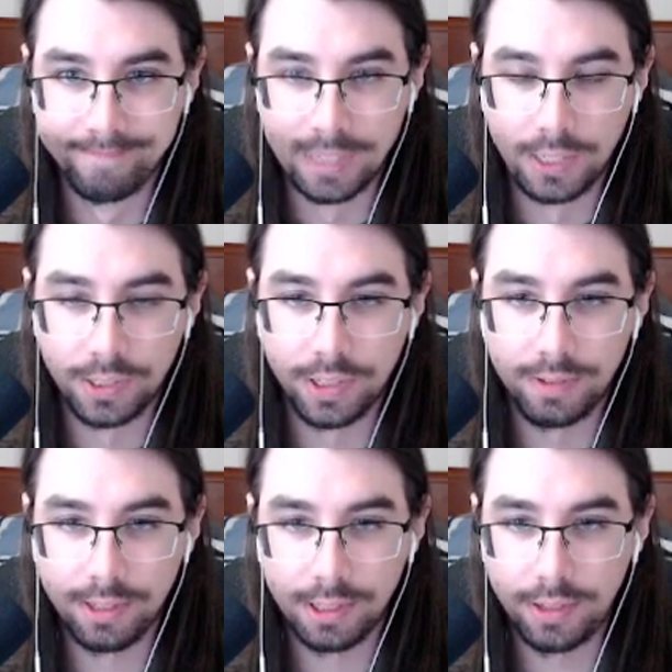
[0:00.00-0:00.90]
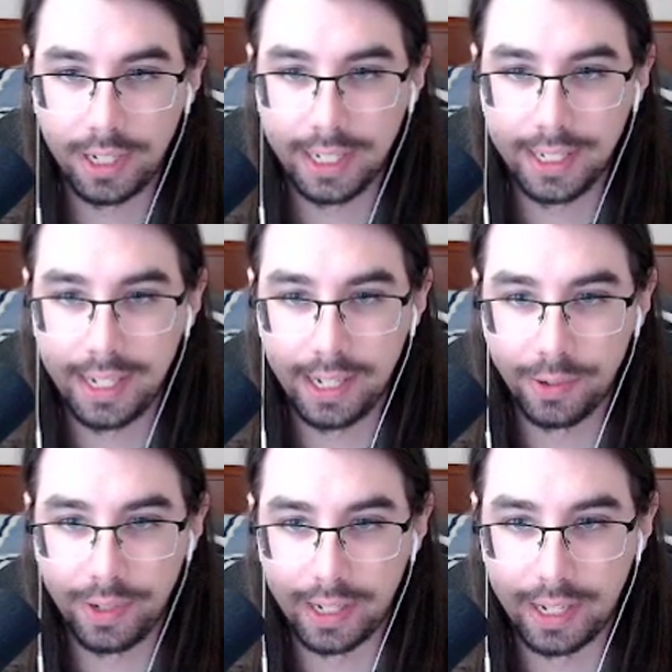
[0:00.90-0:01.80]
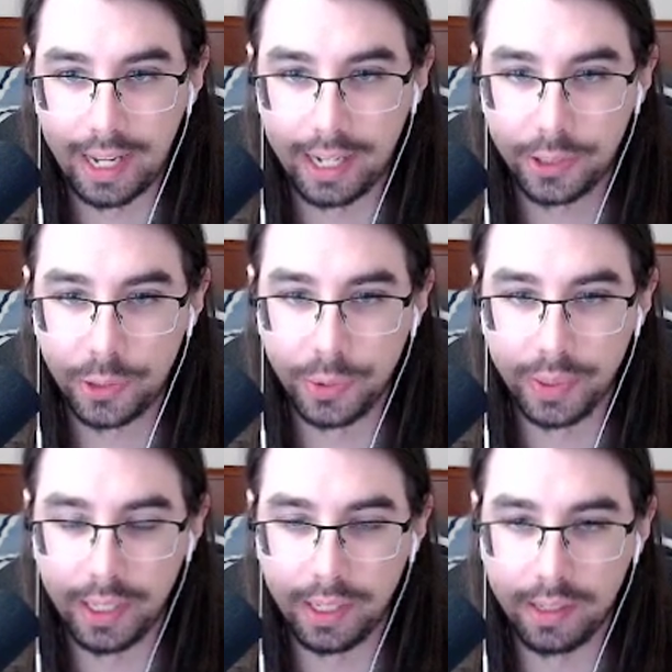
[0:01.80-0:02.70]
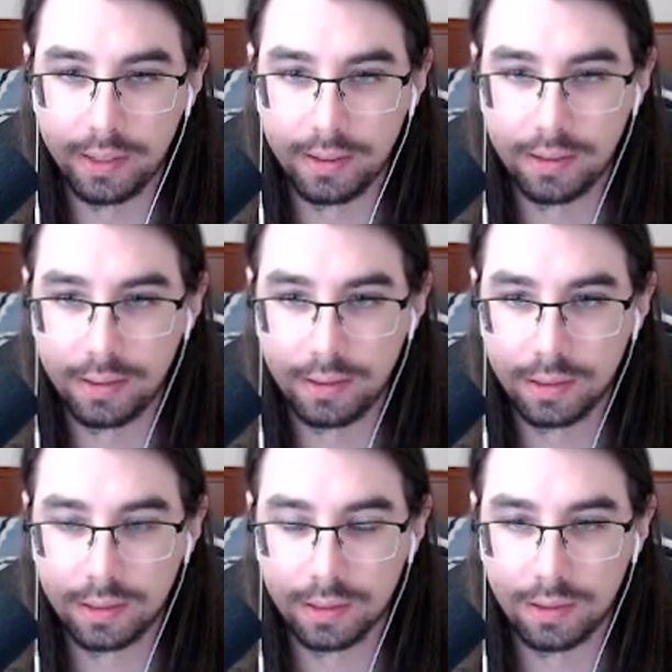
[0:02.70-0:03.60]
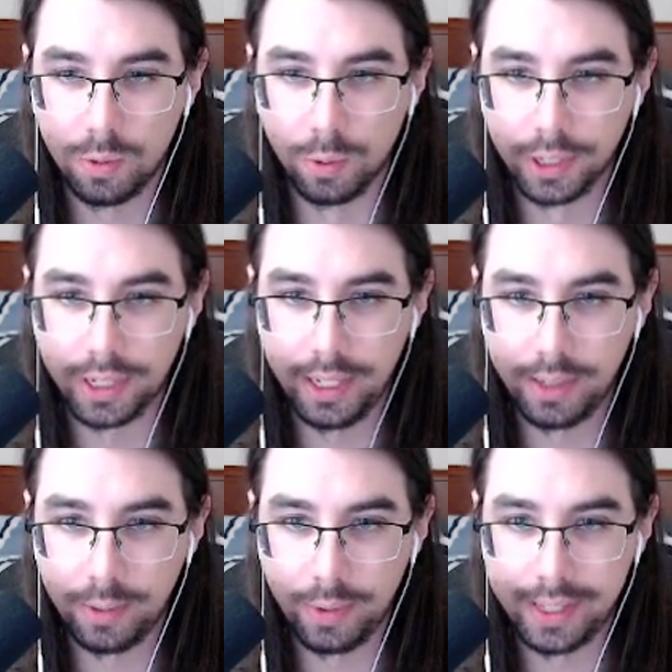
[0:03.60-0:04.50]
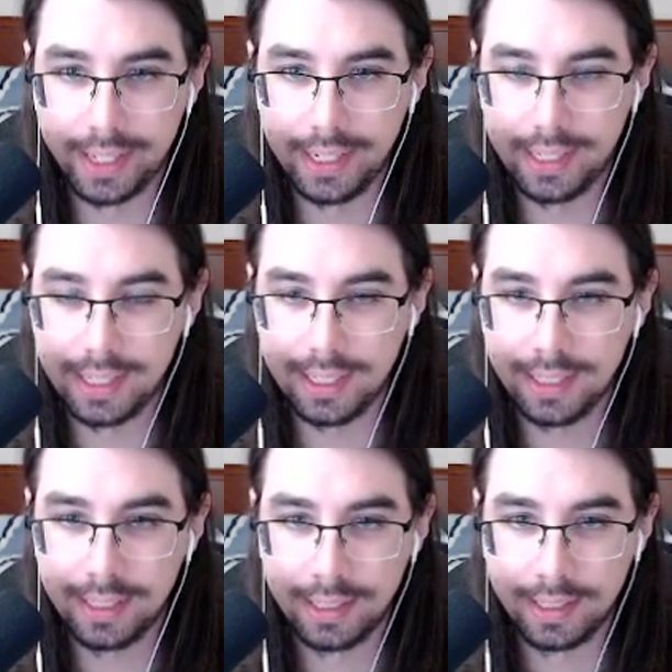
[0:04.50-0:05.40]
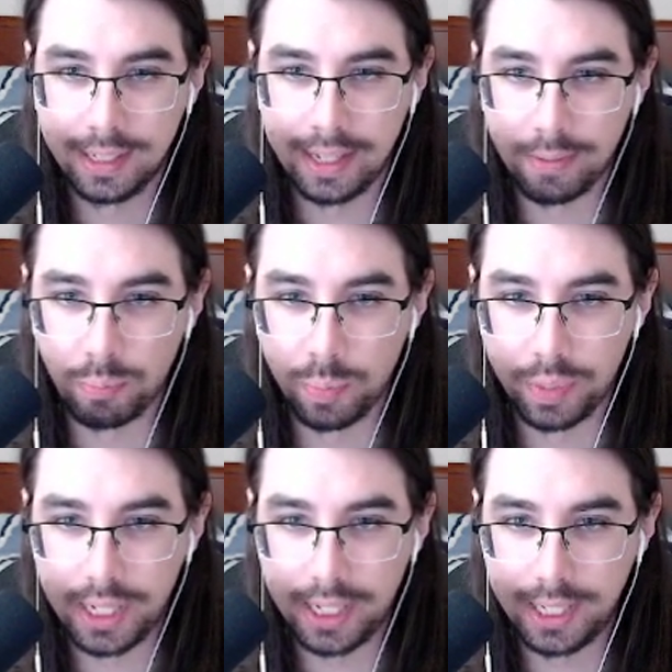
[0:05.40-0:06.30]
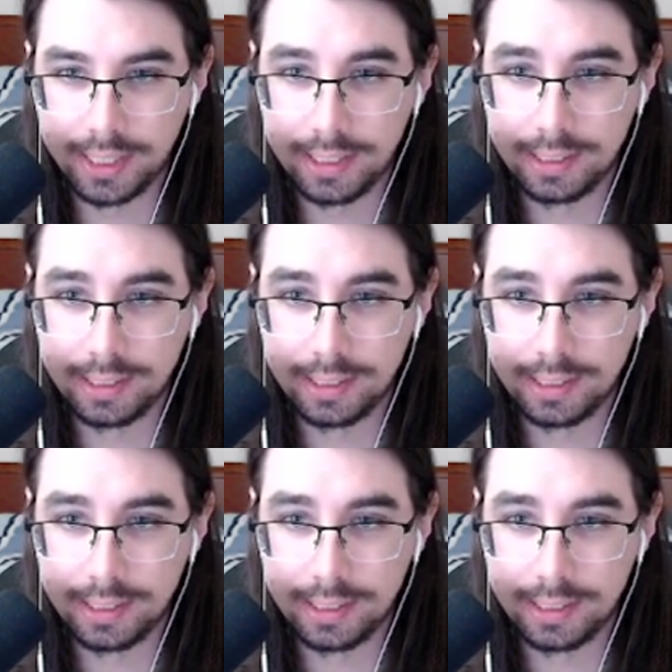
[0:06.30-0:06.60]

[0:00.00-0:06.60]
So the Frill Dragon now not actually working with anything, but